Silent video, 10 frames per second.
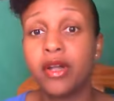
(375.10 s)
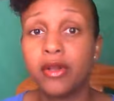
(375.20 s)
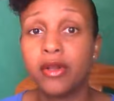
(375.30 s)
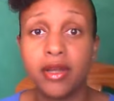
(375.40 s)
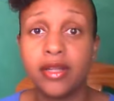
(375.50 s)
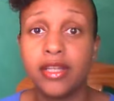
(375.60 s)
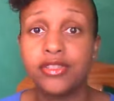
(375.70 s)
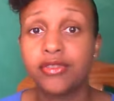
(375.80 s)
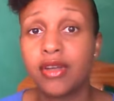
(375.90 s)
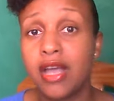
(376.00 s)
following on
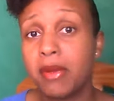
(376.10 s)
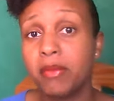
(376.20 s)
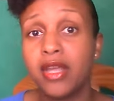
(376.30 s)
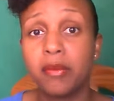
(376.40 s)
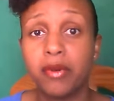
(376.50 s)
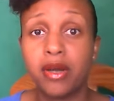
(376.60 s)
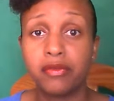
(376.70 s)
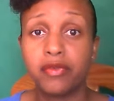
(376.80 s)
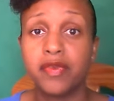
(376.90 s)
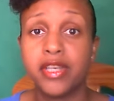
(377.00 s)
Instagram and being a
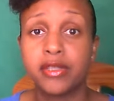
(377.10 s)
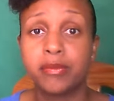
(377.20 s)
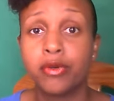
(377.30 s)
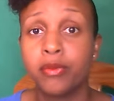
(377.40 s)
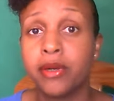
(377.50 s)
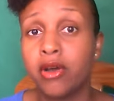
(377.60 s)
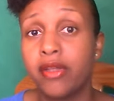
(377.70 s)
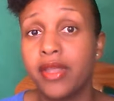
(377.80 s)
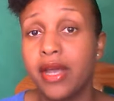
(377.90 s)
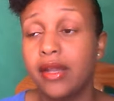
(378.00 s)
part of the Facebook group and
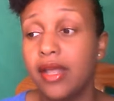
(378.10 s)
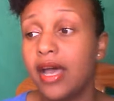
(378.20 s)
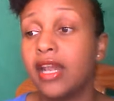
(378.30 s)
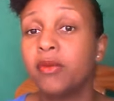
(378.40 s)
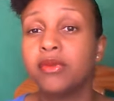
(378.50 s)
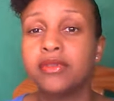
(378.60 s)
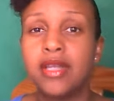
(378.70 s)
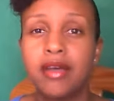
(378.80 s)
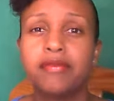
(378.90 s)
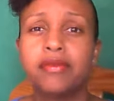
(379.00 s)
all that. And
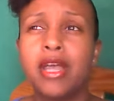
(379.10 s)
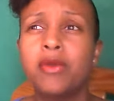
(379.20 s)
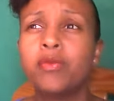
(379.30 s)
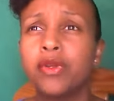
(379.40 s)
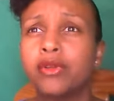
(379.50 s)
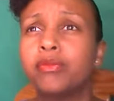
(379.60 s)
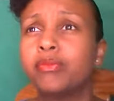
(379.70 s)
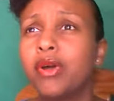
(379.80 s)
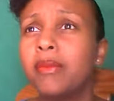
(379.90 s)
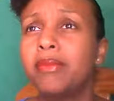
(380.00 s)
I
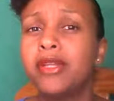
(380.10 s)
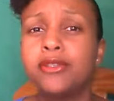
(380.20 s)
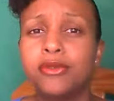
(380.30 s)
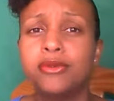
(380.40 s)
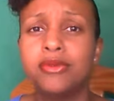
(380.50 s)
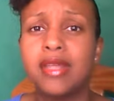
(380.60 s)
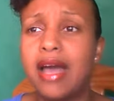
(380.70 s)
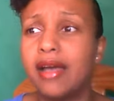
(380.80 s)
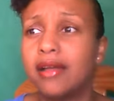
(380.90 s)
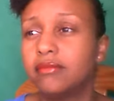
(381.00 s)
will probably do
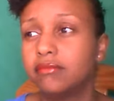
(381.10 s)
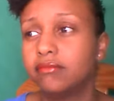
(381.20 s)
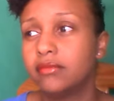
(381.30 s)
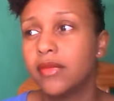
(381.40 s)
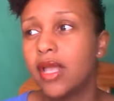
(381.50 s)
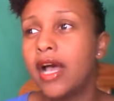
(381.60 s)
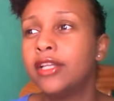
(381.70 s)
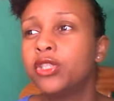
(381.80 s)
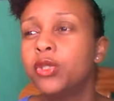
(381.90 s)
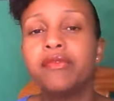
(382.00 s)
that.
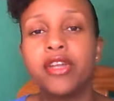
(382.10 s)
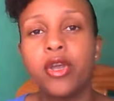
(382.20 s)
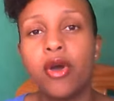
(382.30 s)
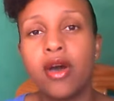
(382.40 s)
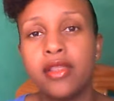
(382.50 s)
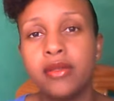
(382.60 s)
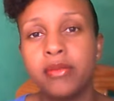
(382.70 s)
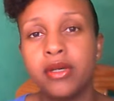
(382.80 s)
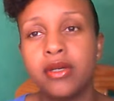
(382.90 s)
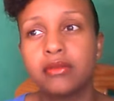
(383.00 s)
I'll do a video on
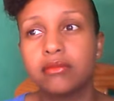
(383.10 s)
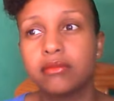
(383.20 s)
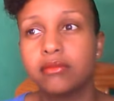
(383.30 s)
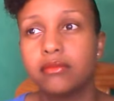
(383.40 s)
the book